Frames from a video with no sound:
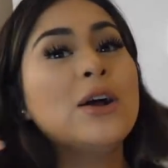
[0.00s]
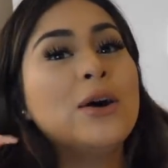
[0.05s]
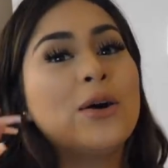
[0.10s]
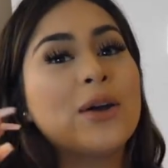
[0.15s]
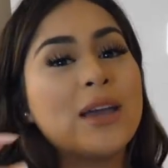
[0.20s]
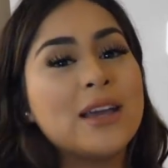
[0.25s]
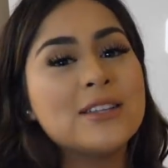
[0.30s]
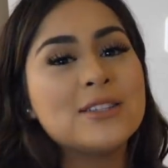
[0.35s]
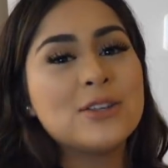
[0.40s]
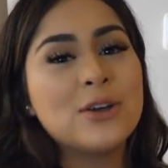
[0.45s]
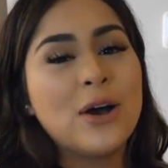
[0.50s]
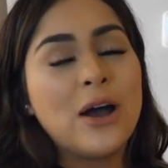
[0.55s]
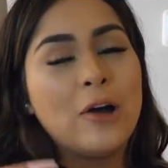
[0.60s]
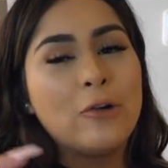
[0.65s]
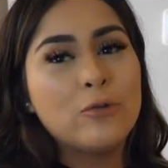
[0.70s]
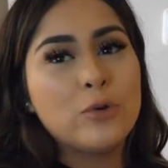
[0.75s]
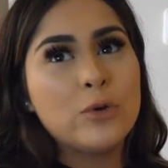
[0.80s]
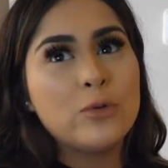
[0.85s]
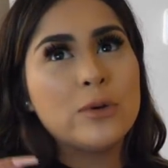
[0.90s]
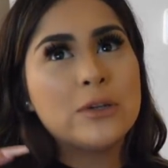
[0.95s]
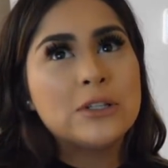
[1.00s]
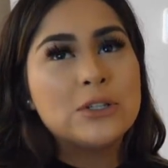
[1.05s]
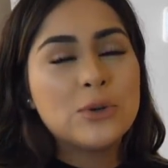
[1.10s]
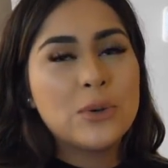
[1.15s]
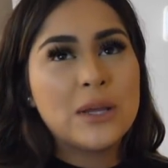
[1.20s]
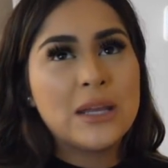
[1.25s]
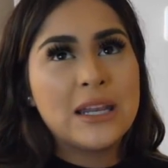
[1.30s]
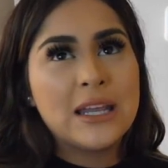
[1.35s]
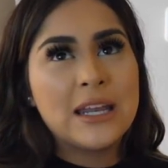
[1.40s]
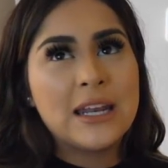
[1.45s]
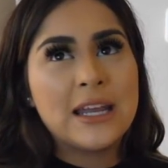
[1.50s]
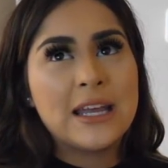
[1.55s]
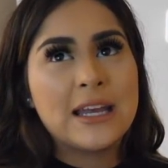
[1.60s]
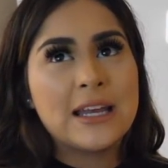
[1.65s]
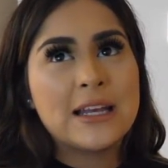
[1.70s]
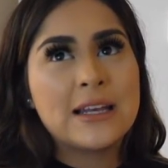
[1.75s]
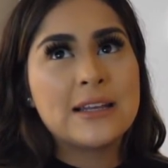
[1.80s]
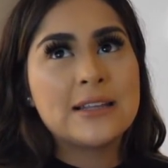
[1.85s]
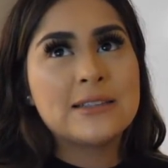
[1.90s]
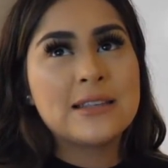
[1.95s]
Okay, so how we've been doing it
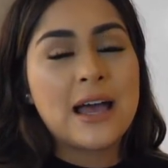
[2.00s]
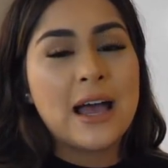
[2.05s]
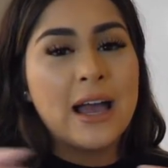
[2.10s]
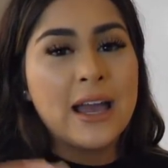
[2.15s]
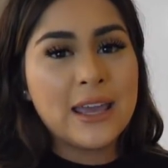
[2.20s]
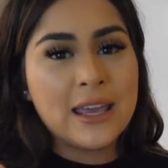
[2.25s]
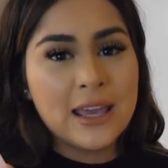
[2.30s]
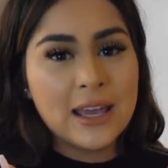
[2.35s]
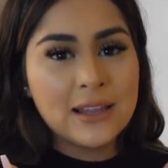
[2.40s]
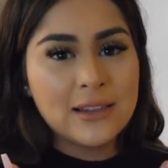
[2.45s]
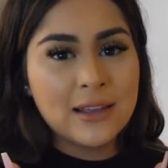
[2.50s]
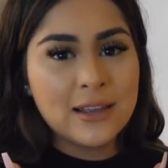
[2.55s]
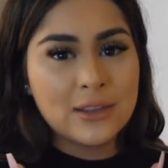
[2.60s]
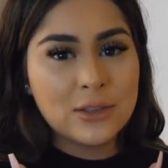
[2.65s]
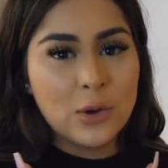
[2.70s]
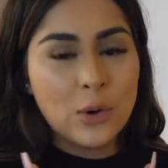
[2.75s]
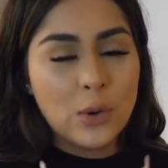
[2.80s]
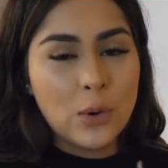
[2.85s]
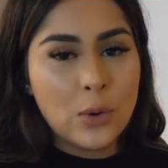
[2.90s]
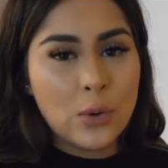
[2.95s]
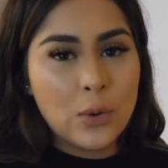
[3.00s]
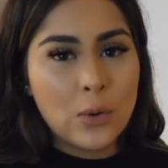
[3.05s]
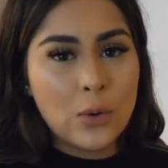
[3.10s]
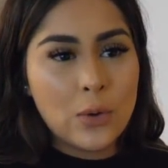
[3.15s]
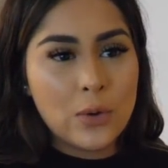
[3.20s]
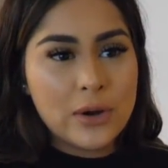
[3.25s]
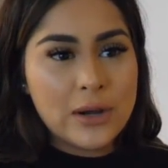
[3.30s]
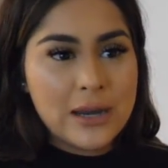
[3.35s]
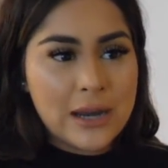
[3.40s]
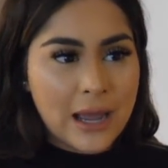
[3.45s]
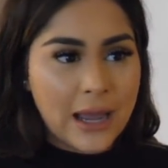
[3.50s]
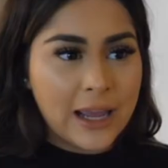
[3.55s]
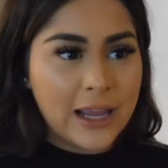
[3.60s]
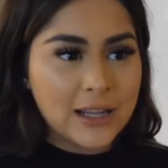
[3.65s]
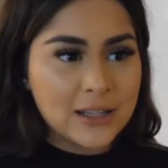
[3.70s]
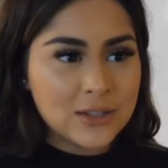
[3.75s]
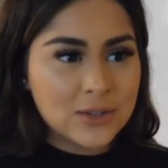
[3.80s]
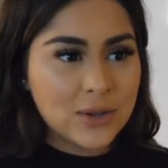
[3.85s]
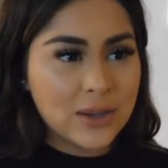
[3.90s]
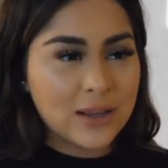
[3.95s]
is I get like the whole
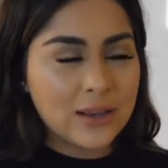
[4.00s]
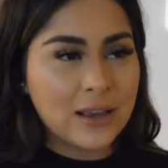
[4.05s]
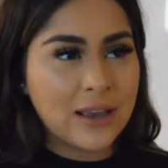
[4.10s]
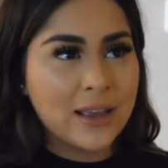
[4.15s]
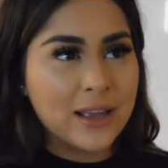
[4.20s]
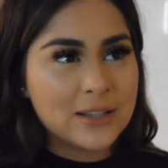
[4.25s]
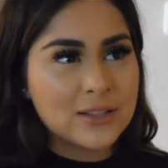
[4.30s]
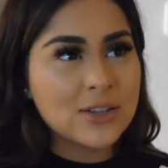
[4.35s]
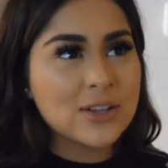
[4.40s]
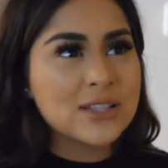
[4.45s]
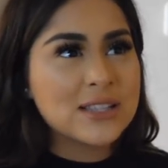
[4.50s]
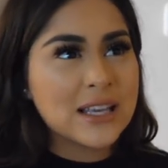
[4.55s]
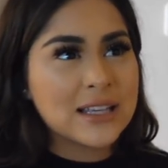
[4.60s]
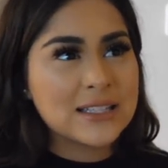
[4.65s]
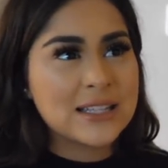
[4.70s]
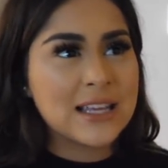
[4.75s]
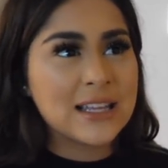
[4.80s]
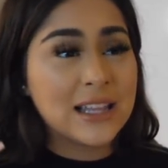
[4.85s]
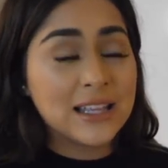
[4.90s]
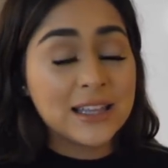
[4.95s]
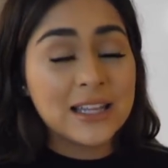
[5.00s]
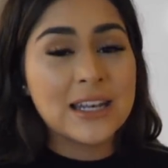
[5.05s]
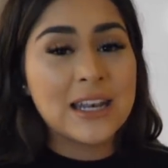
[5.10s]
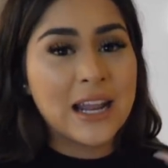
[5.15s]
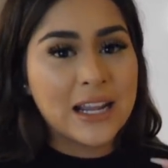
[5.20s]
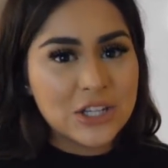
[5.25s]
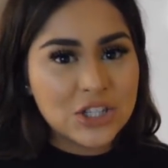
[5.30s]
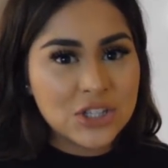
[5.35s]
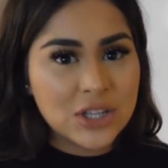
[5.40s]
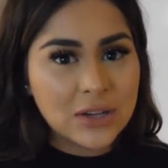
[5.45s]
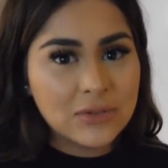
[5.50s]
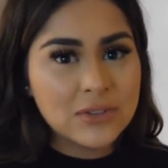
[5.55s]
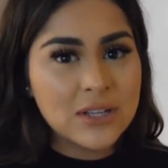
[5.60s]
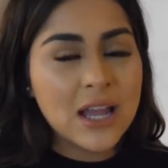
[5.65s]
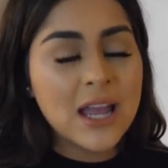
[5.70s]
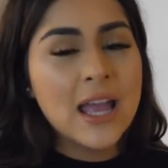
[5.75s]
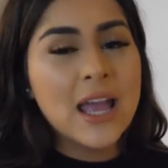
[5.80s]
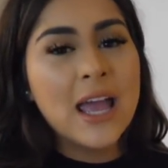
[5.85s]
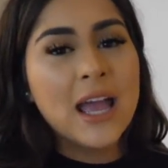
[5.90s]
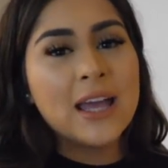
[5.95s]
night. So like I guess you could say I take like the night shift
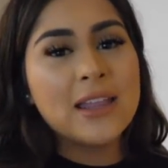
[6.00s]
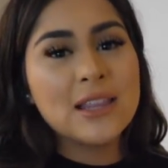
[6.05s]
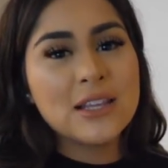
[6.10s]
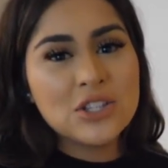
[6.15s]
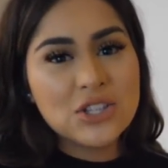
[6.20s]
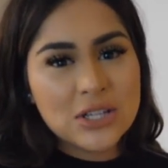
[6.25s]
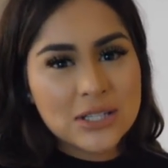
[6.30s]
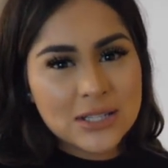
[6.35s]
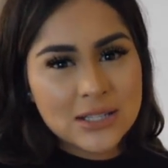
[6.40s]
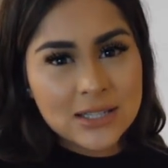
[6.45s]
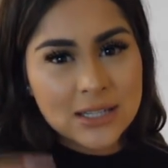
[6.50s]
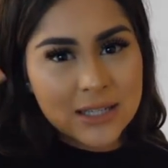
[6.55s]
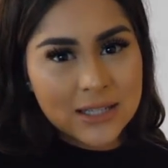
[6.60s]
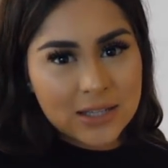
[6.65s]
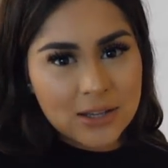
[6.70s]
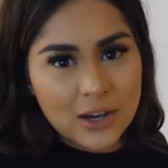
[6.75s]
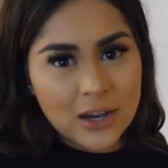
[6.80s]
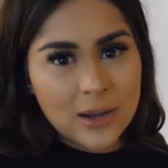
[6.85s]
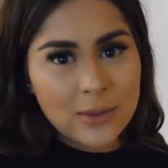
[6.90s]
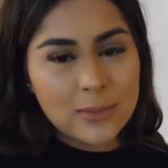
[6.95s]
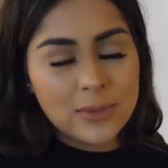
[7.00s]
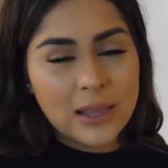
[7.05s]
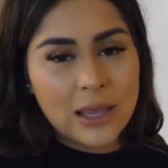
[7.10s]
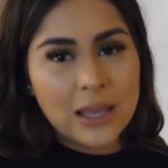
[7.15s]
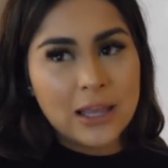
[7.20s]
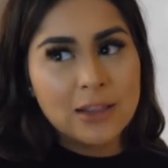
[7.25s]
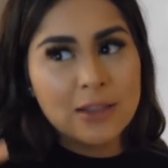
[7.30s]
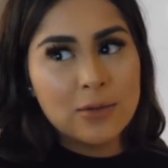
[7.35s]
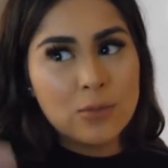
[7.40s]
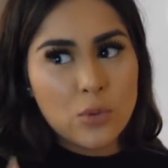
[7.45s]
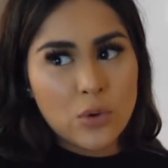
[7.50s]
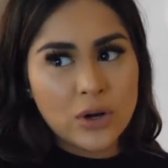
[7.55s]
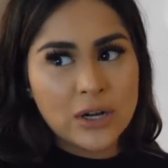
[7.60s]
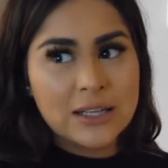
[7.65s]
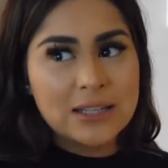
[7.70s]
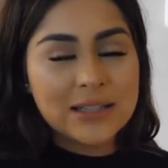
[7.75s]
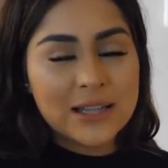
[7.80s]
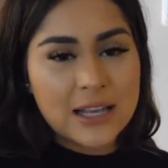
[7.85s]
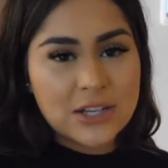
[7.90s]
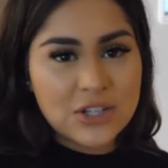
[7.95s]
and then Jason takes care of him like in the
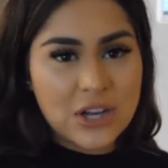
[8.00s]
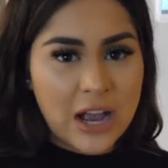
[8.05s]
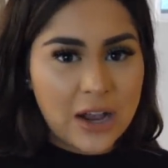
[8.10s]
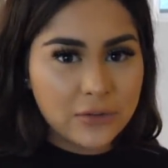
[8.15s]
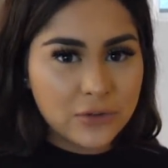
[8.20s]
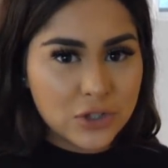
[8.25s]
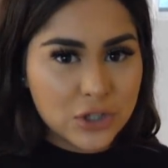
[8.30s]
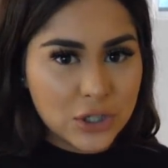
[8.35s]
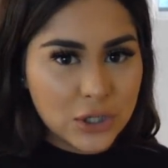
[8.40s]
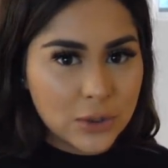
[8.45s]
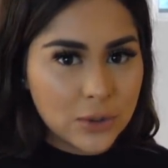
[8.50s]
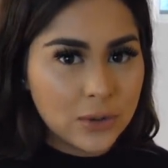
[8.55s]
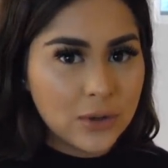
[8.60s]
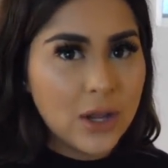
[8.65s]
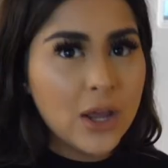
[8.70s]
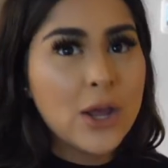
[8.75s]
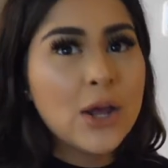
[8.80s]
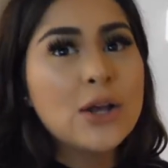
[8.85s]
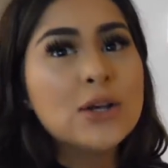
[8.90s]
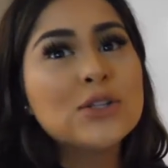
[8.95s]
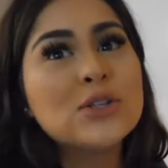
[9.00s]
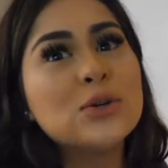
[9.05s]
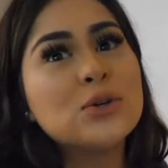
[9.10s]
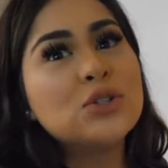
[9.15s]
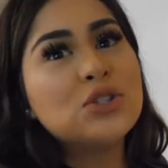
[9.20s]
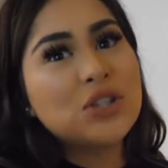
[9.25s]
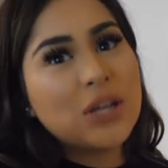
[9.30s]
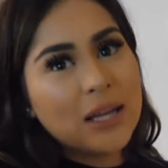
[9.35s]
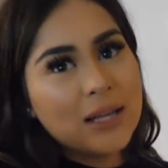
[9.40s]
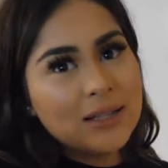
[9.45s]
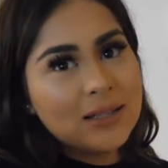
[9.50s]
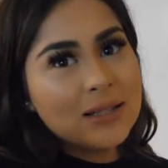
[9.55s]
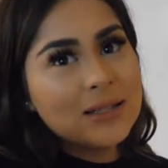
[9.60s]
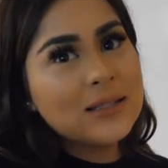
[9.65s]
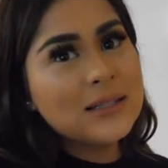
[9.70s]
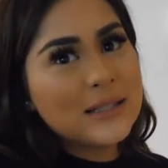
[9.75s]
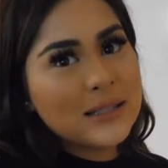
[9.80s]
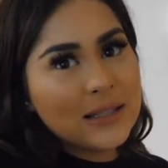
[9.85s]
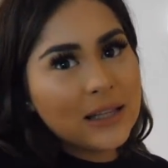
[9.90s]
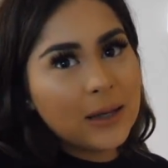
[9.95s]
morning slash afternoon. Mm -hmm. So
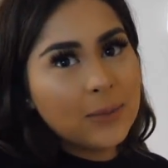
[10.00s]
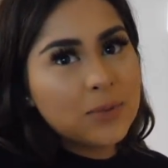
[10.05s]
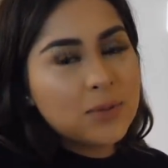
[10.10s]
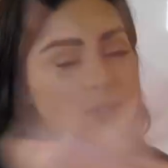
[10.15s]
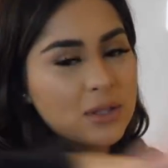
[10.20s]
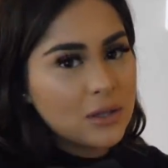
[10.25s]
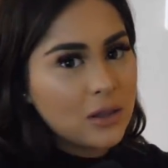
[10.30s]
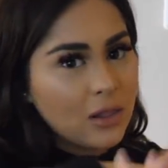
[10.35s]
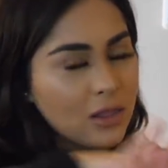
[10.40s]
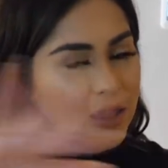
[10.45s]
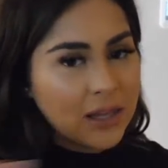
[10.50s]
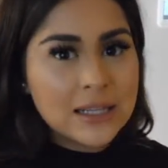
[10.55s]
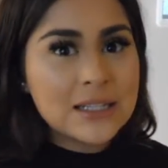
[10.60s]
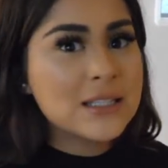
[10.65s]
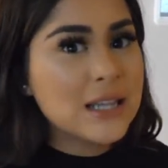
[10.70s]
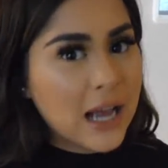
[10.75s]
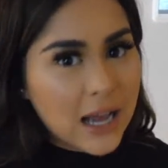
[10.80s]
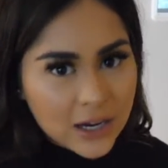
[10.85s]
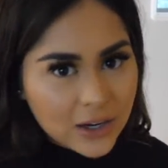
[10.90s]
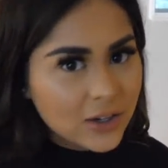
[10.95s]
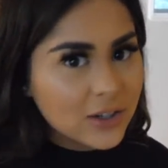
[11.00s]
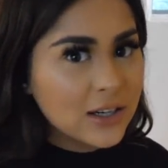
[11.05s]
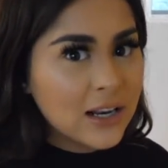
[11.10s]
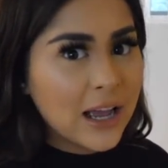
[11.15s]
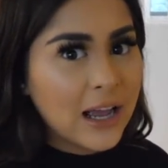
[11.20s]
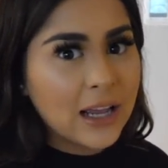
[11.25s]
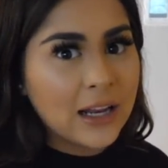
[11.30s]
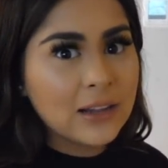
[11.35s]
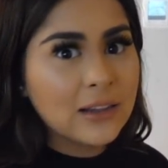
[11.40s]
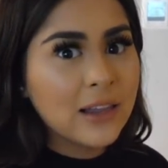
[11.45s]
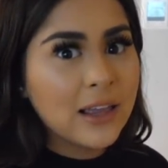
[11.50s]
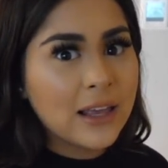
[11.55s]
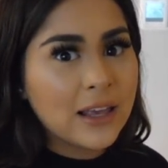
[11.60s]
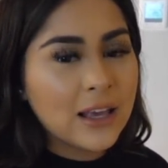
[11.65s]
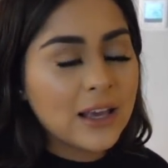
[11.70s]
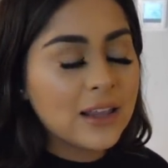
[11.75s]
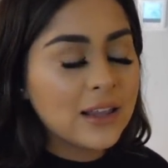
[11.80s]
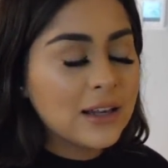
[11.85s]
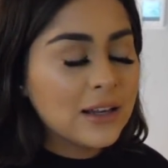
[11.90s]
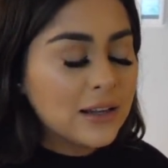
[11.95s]
Jason sleeps the entire night.
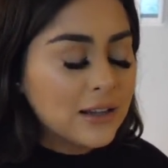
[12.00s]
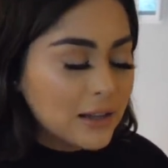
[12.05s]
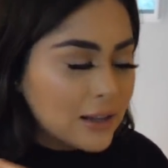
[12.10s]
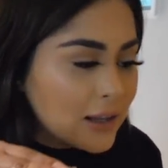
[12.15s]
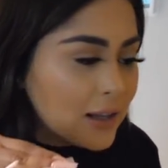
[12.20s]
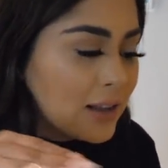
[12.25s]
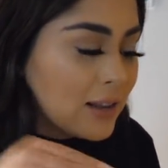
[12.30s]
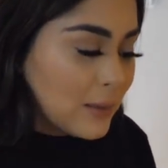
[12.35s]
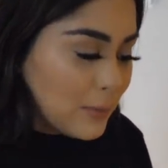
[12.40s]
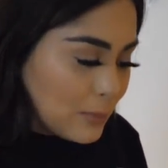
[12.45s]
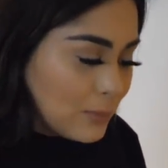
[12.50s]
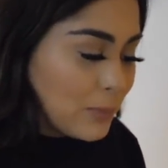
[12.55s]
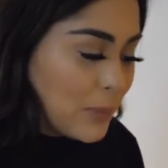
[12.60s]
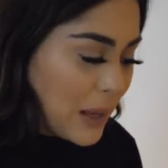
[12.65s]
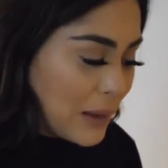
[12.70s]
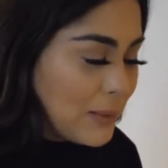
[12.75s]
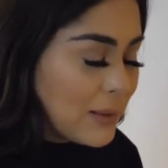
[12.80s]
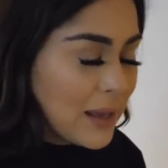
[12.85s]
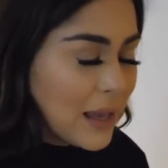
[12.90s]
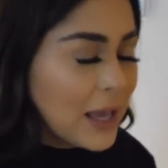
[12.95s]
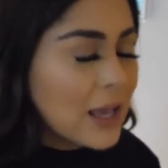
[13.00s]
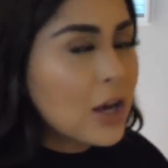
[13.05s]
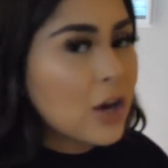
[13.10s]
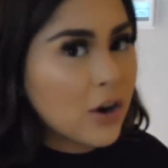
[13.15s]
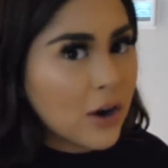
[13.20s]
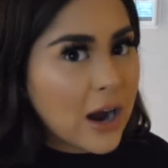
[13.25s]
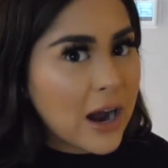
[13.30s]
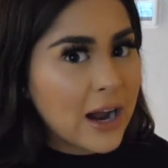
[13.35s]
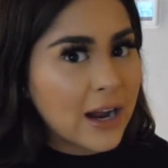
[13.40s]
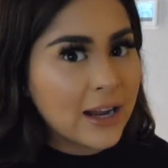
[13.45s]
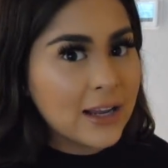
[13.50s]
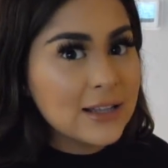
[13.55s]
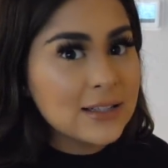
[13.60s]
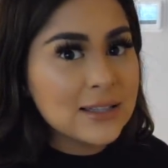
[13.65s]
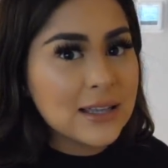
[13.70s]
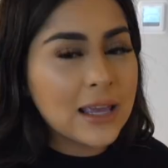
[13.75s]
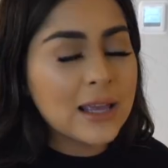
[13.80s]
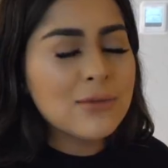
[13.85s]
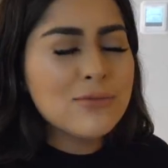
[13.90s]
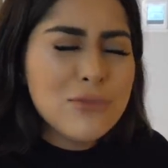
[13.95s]
Like mm -hmm baby A
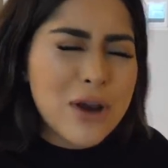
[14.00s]
cries like.